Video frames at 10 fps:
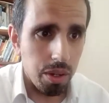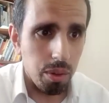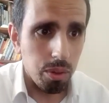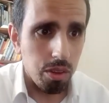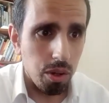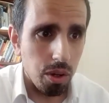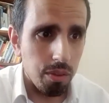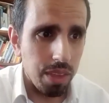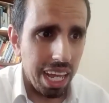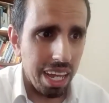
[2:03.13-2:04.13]
also
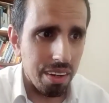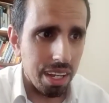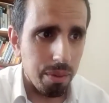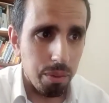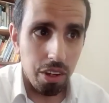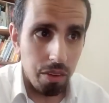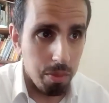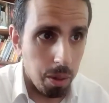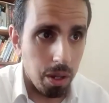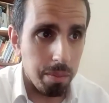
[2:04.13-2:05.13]
of the area which I've
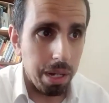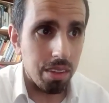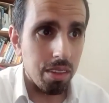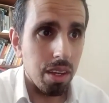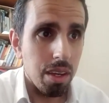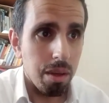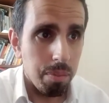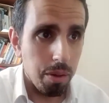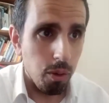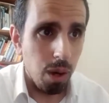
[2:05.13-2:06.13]
spoken about
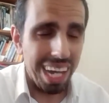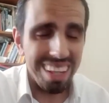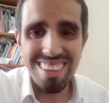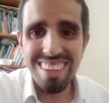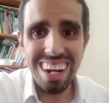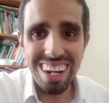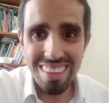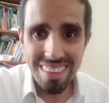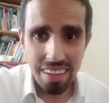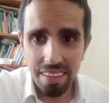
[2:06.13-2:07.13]
beforehand,
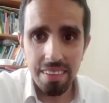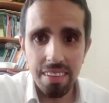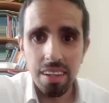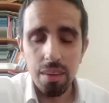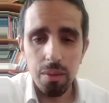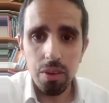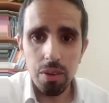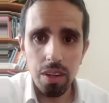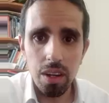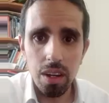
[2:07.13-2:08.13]
Zarzis which
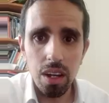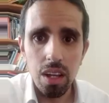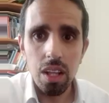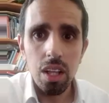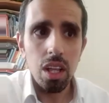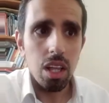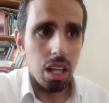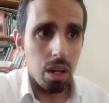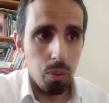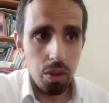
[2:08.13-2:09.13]
was a
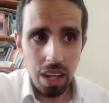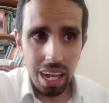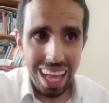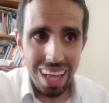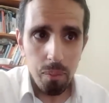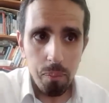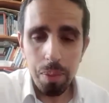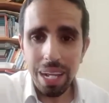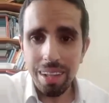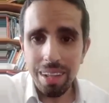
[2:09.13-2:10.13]
uh, was a, a,
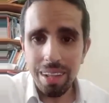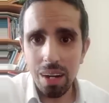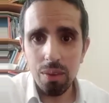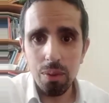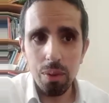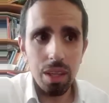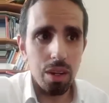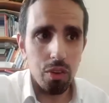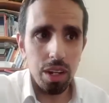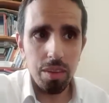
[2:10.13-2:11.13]
big town with a
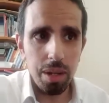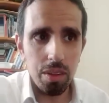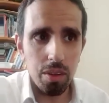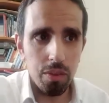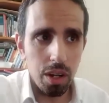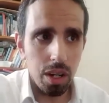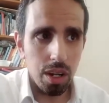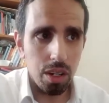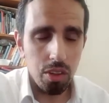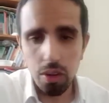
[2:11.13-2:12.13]
great amount of
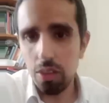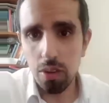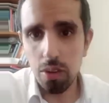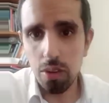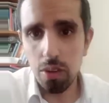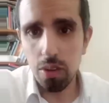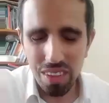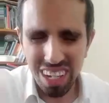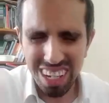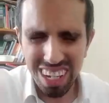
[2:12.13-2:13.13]
uh, Torah scholarly. It was
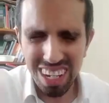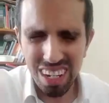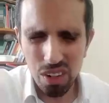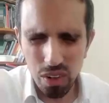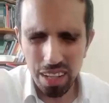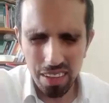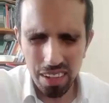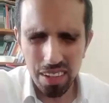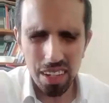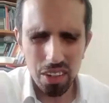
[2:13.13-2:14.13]
a uh, great
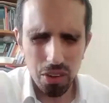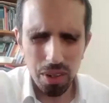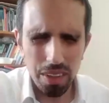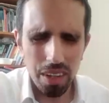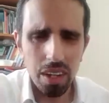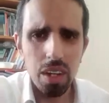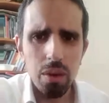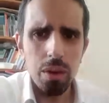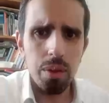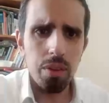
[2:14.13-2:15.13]
city in Tunisia
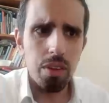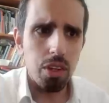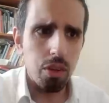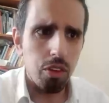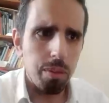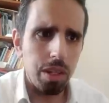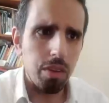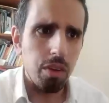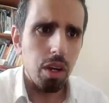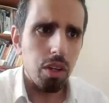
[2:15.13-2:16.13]
where there was a huge amount
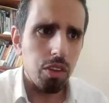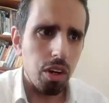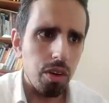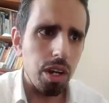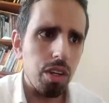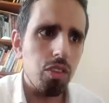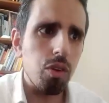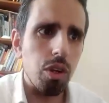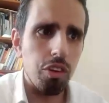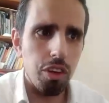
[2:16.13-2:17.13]
of Torah
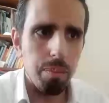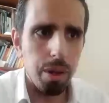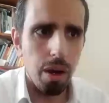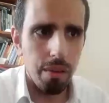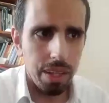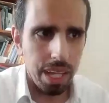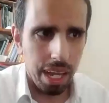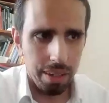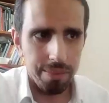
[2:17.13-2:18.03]
scholarship over there.